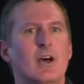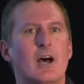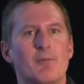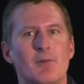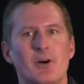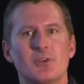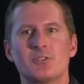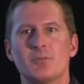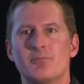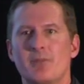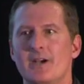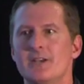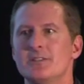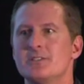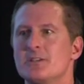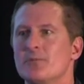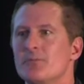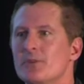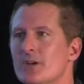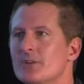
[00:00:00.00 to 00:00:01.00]
I'm also buying
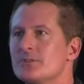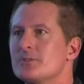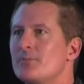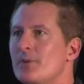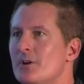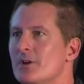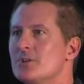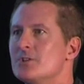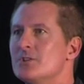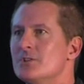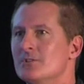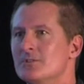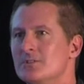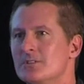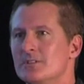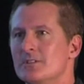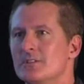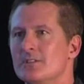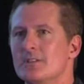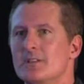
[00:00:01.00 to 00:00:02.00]
someone else a pair of
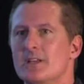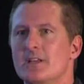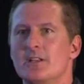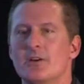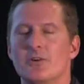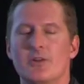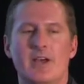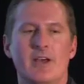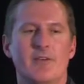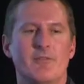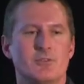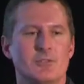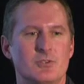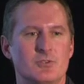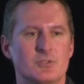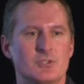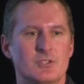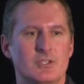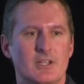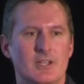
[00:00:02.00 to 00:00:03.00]
shoes that don't have
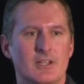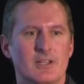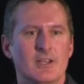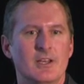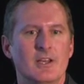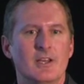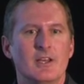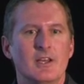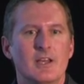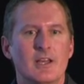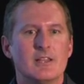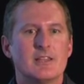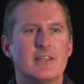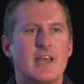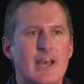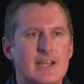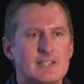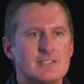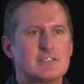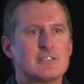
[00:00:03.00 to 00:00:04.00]
shoes today. And
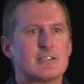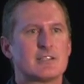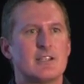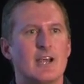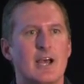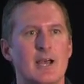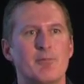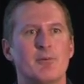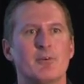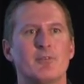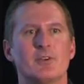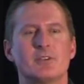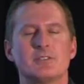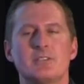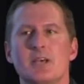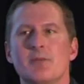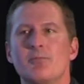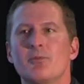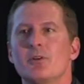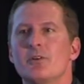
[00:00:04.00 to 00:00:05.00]
that's the type of
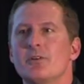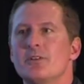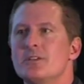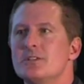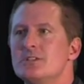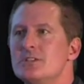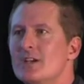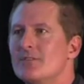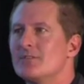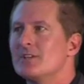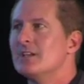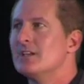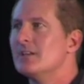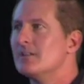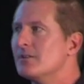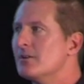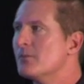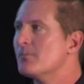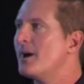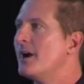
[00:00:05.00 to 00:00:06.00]
example that you have to
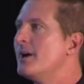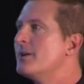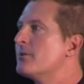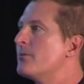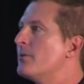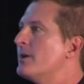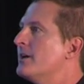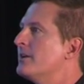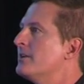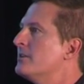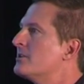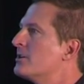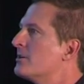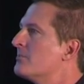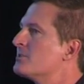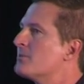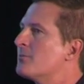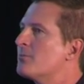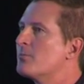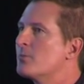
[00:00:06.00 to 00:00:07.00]
get your mind around in
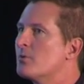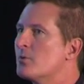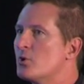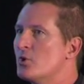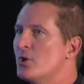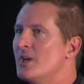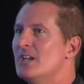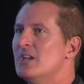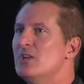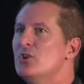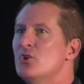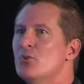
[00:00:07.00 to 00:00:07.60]
terms of creating